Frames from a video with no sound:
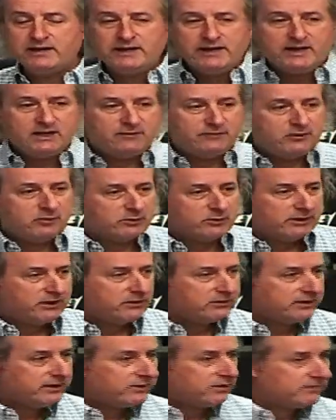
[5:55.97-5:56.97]
And if you were here
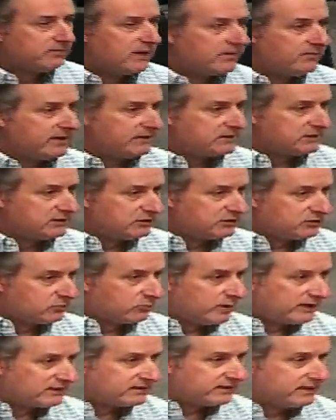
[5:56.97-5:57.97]
to hear my message
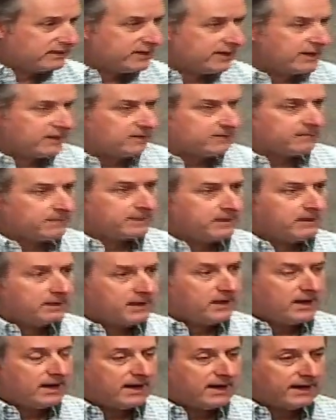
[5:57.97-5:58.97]
Wednesday night,
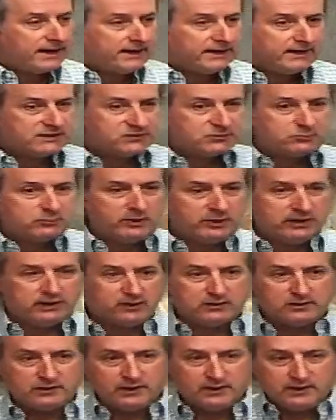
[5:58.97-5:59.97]
it's
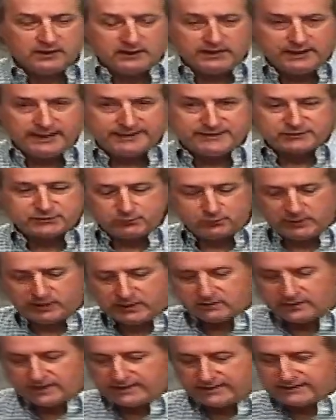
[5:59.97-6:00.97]
where
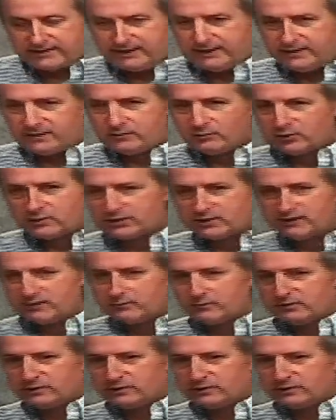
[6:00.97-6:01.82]
I think we're going.